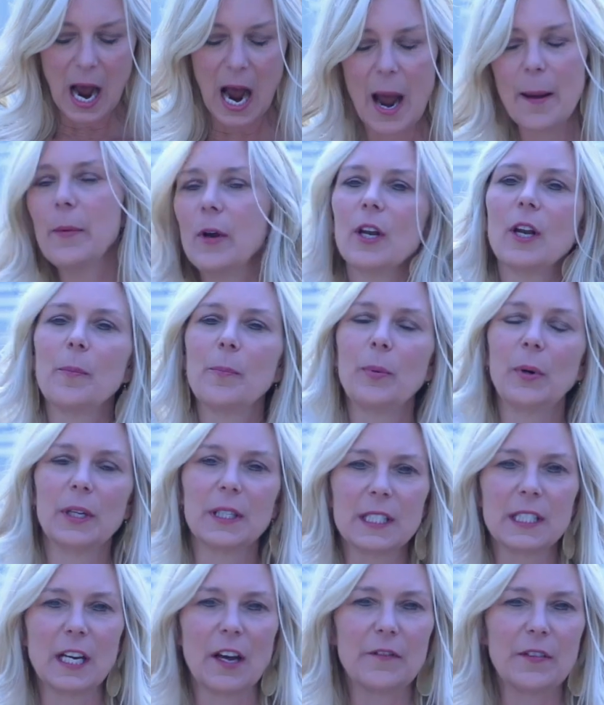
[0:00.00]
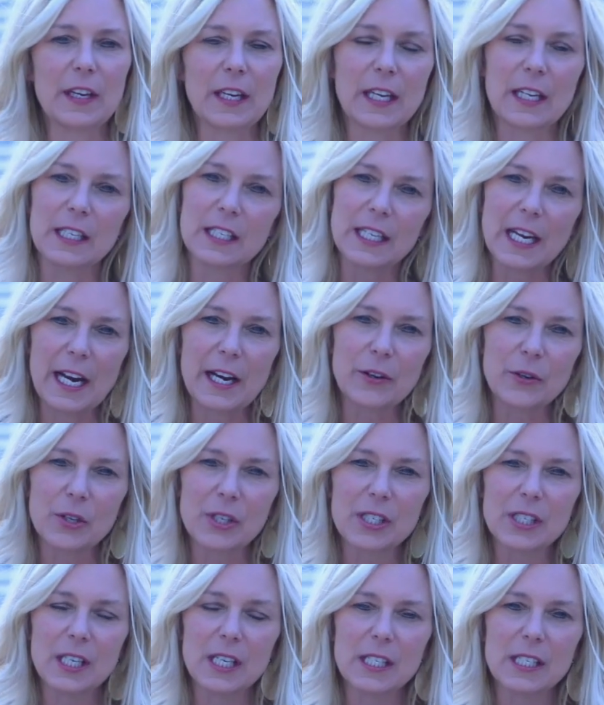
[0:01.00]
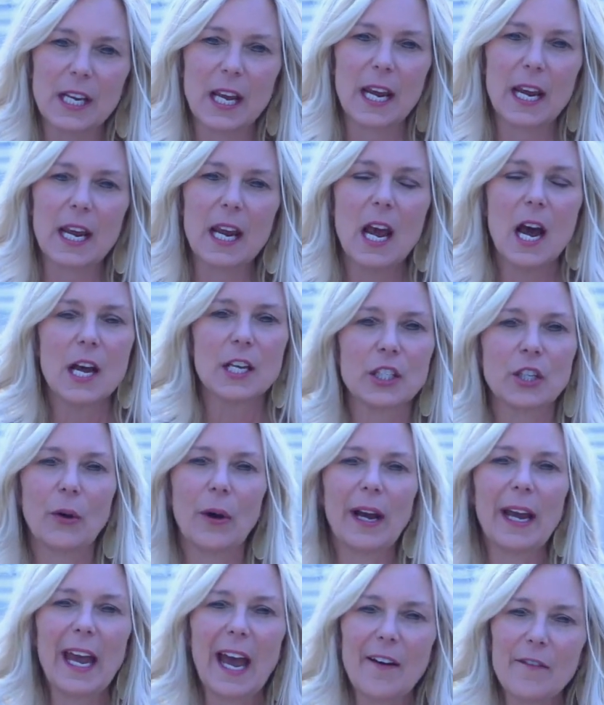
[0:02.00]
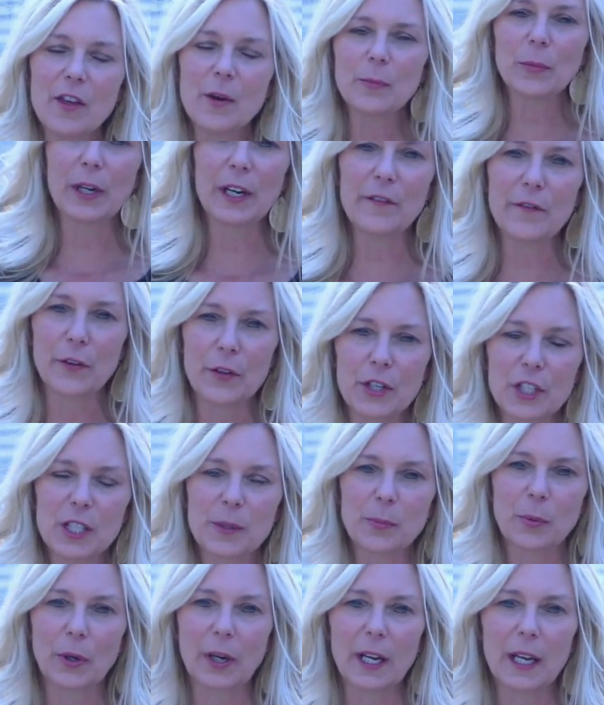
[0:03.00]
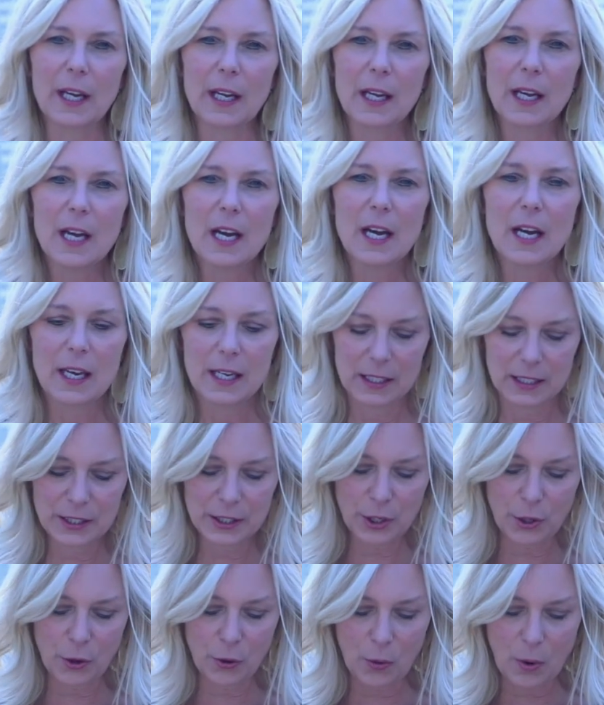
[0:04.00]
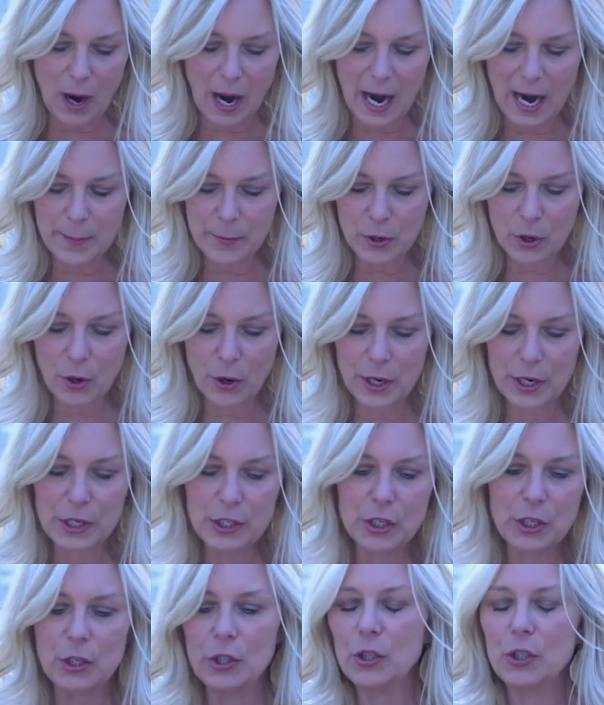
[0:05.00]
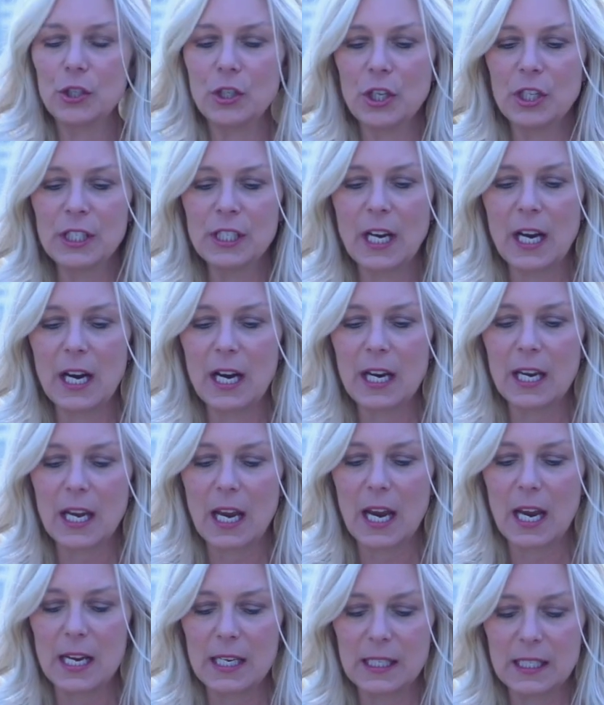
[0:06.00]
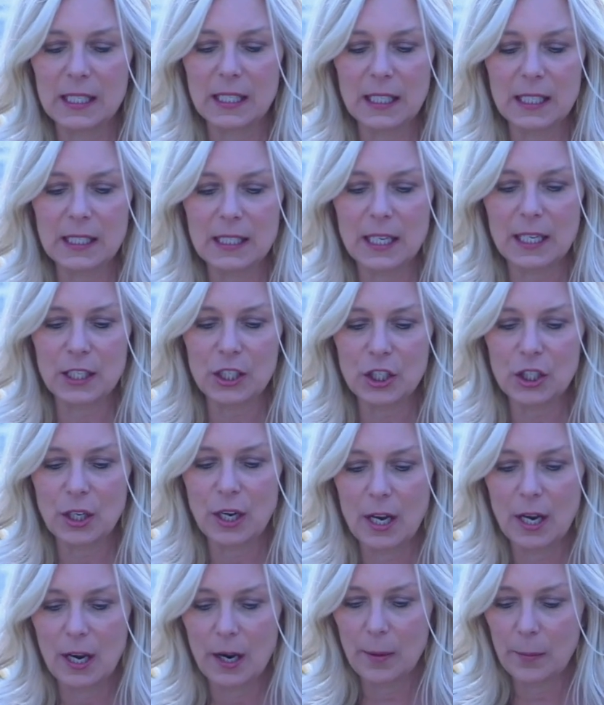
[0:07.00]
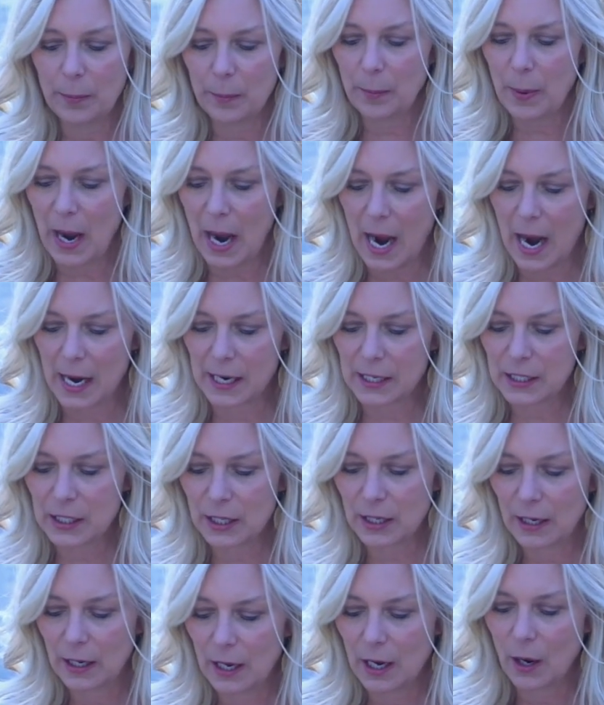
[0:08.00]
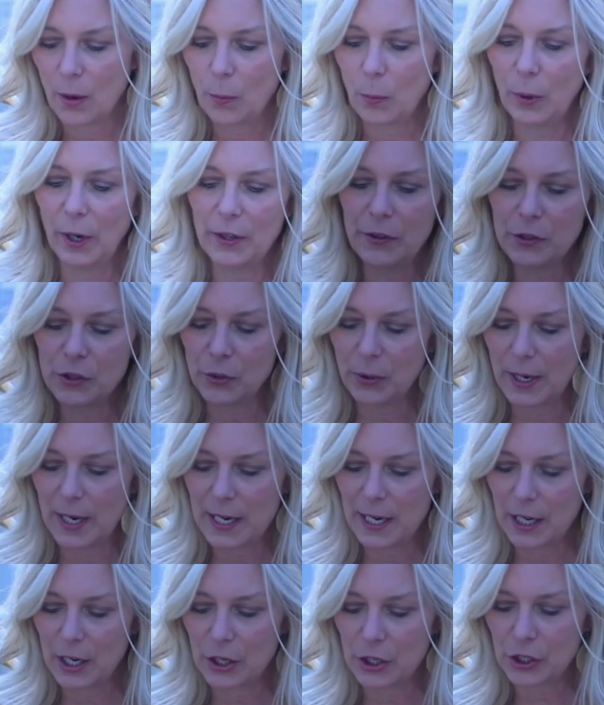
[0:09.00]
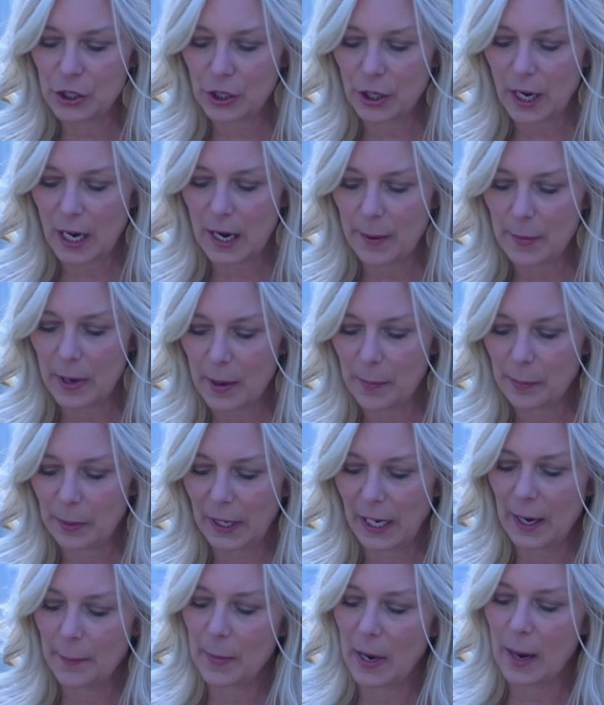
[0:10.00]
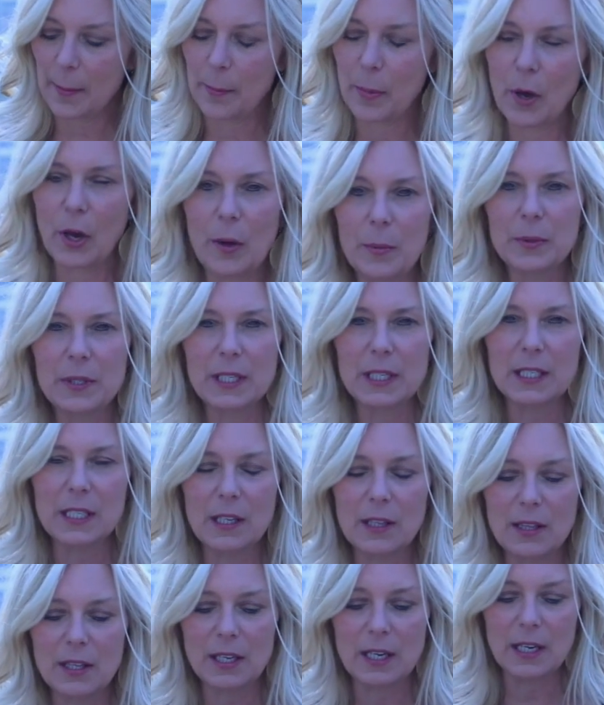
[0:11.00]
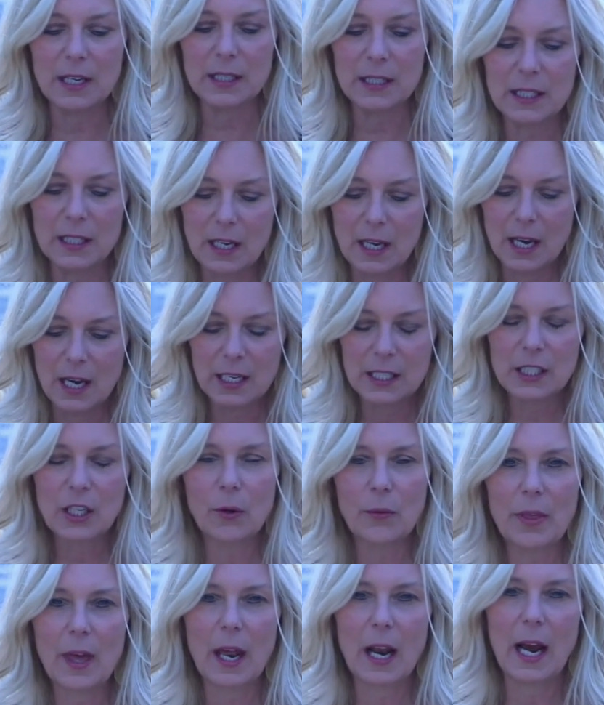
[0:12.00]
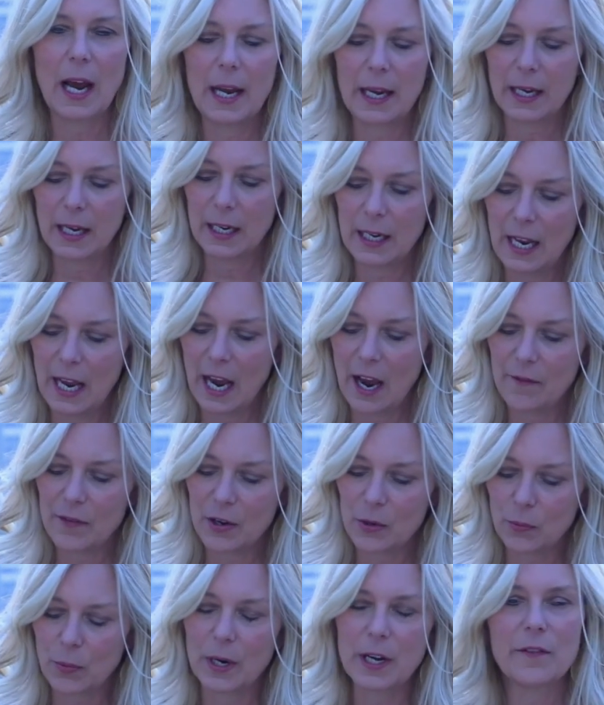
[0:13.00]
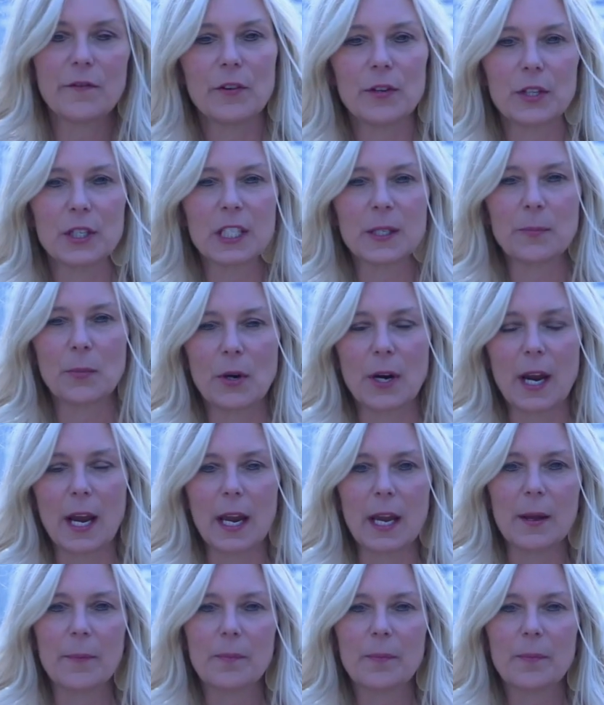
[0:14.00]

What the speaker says: going to put stuff in containers today, so I have them ready for the spring. So I'm going to just take a 6-inch pot with drainage, and I'm going to plant my bulbs into this so that I can have it ready for the spring.